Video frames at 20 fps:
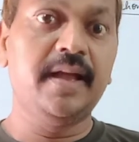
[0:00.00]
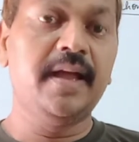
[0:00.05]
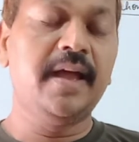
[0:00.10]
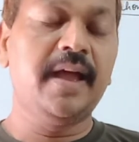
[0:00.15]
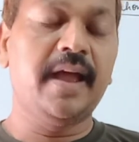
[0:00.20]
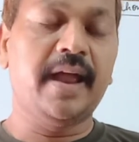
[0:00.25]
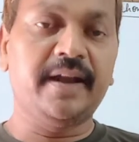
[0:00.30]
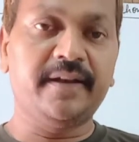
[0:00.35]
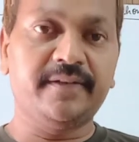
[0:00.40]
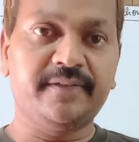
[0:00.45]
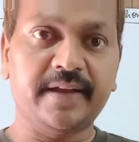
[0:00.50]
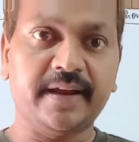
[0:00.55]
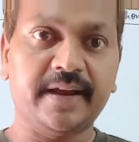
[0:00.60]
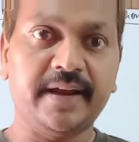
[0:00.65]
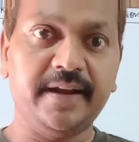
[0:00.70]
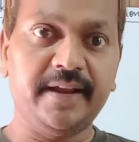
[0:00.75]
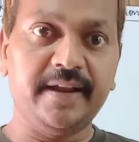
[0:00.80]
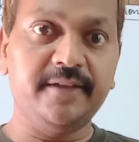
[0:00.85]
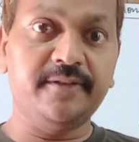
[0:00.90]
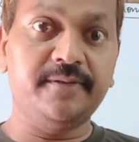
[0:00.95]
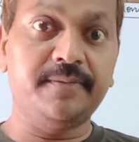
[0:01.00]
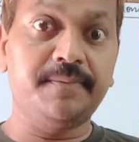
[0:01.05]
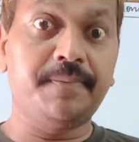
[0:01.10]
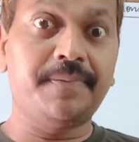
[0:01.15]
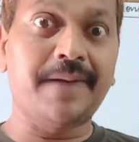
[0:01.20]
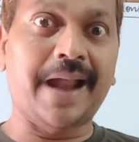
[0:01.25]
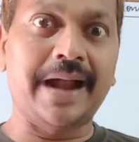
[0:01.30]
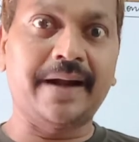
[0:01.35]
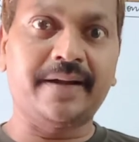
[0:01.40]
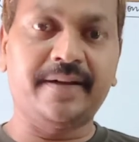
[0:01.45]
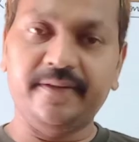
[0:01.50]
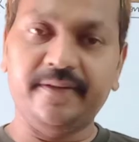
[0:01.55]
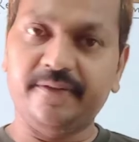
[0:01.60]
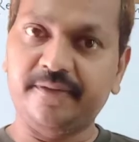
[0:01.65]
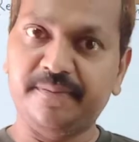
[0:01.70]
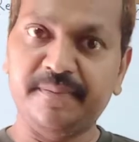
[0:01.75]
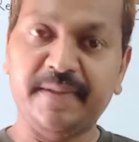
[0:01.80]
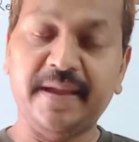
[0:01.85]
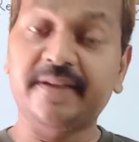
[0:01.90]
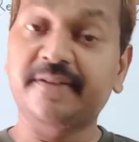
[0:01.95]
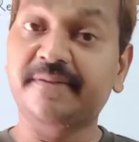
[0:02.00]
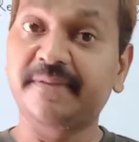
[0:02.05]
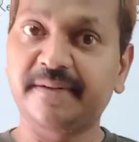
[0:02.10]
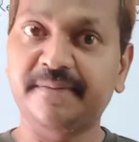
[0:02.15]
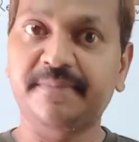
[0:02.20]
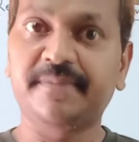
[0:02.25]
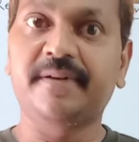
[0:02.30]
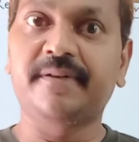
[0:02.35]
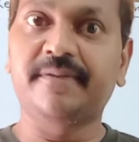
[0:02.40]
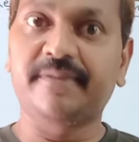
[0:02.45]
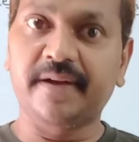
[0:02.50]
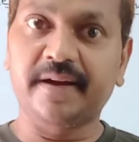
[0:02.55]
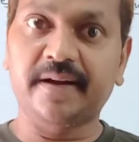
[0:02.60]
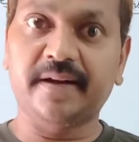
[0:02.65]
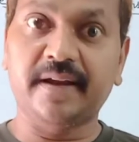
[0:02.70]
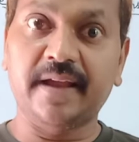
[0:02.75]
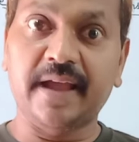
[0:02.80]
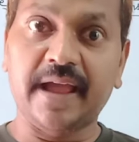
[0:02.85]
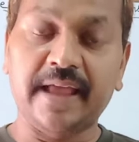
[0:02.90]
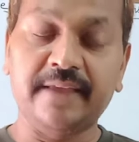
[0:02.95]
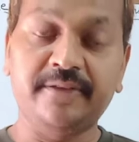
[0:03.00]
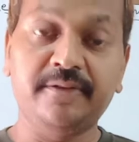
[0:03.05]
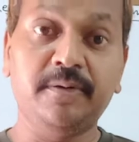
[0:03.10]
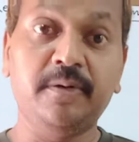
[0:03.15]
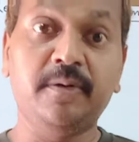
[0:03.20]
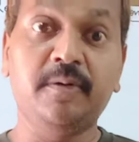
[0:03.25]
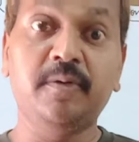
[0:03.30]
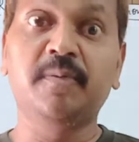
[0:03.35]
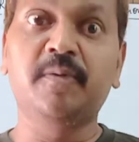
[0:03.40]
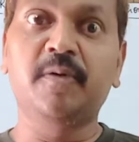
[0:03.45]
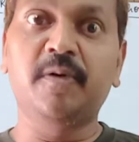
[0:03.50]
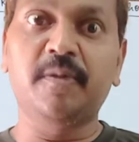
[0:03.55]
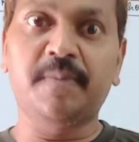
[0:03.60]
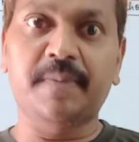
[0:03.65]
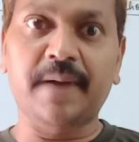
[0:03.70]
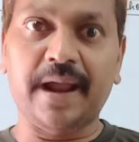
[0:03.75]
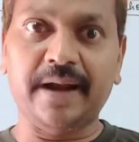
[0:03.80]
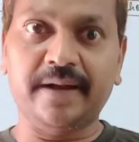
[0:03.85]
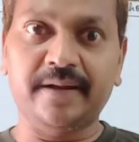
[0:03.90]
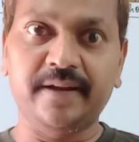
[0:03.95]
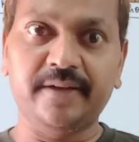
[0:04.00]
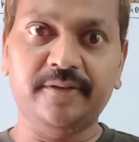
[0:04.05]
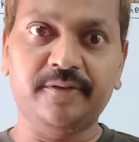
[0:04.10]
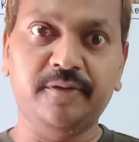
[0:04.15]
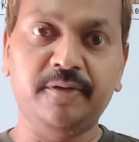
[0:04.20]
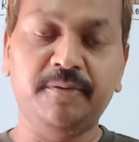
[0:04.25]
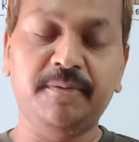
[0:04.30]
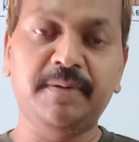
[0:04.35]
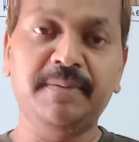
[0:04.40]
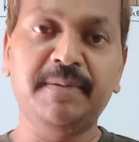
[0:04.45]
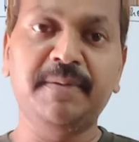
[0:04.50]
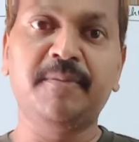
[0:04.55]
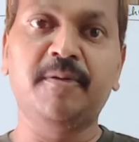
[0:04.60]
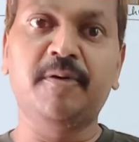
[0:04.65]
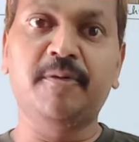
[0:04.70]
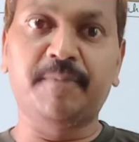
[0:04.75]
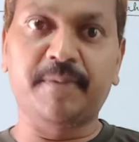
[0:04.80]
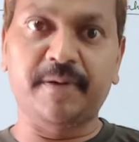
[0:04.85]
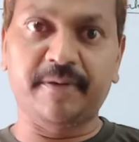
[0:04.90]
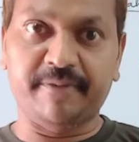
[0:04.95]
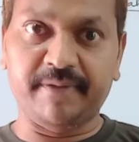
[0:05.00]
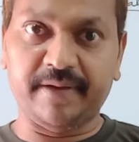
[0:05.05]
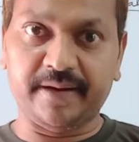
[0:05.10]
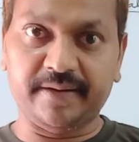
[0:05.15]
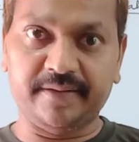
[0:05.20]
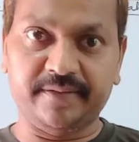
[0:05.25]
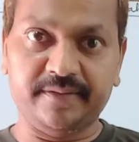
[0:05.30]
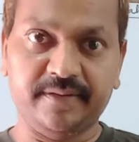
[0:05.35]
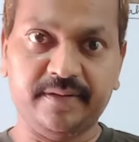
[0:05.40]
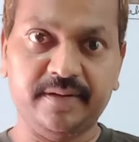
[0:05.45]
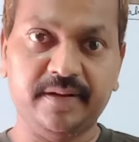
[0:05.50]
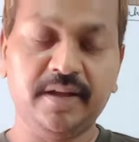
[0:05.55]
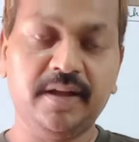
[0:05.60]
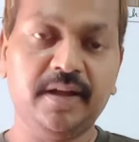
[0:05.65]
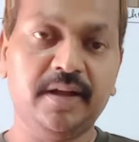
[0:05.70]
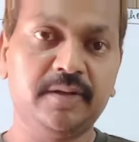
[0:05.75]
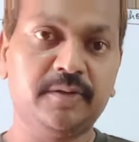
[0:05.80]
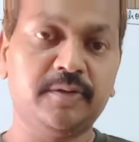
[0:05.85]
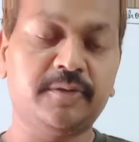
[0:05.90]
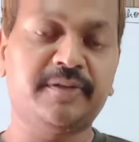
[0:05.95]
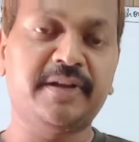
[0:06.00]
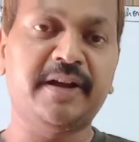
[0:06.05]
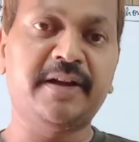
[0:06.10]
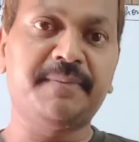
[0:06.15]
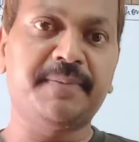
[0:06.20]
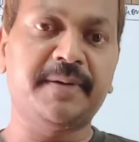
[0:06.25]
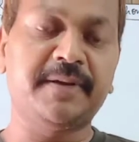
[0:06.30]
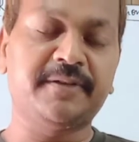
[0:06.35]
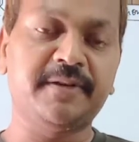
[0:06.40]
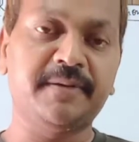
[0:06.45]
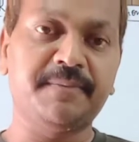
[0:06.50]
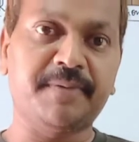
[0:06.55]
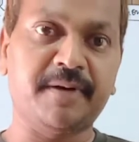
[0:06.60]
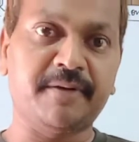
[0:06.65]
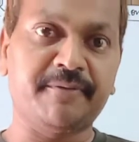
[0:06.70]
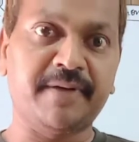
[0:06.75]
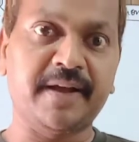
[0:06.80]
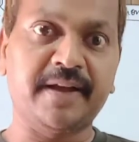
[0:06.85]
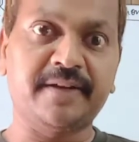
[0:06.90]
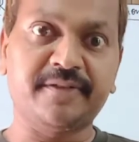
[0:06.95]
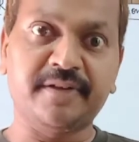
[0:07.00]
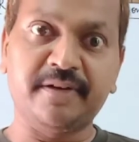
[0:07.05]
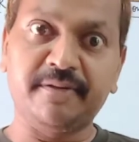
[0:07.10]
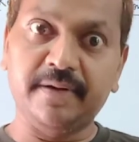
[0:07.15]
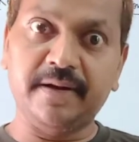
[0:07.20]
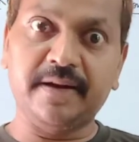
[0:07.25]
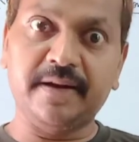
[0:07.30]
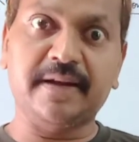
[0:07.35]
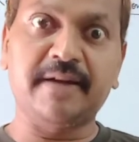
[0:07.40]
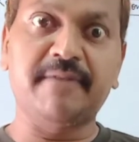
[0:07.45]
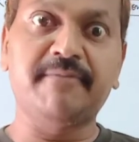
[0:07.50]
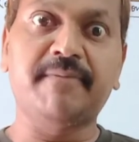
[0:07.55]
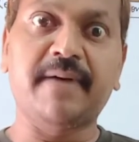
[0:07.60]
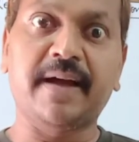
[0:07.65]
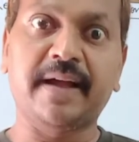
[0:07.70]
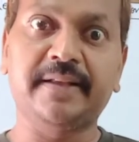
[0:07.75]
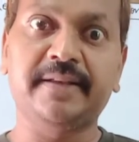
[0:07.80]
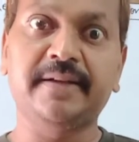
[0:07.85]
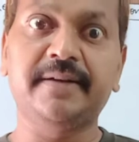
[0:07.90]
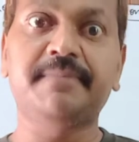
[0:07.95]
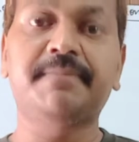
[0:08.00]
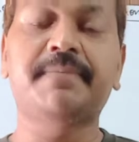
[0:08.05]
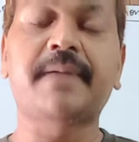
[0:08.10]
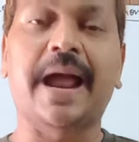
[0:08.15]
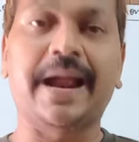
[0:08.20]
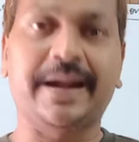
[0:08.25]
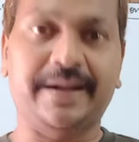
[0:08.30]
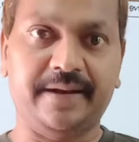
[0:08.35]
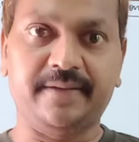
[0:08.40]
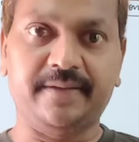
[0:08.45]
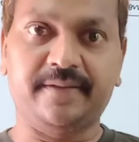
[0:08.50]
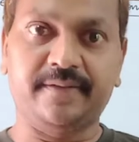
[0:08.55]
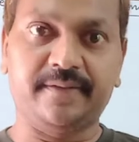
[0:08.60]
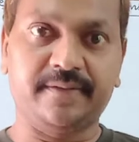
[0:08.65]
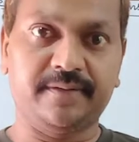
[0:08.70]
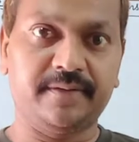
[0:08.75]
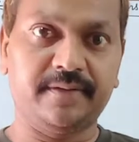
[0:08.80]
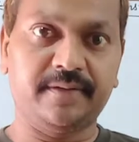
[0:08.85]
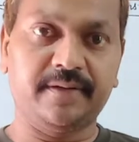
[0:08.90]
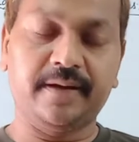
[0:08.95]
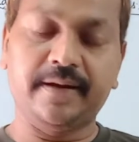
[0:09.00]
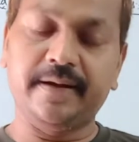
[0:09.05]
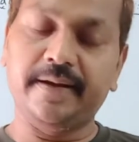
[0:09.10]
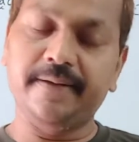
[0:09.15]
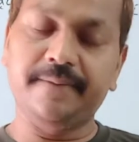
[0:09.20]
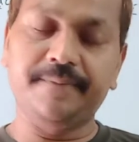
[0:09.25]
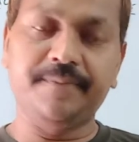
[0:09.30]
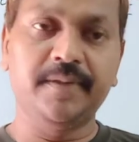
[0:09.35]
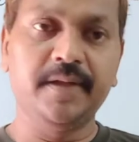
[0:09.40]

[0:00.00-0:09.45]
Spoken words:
And second is practice makes man perfect. As you do more practice, you will be more perfect. So 10% perfection will come by the practice. Clear?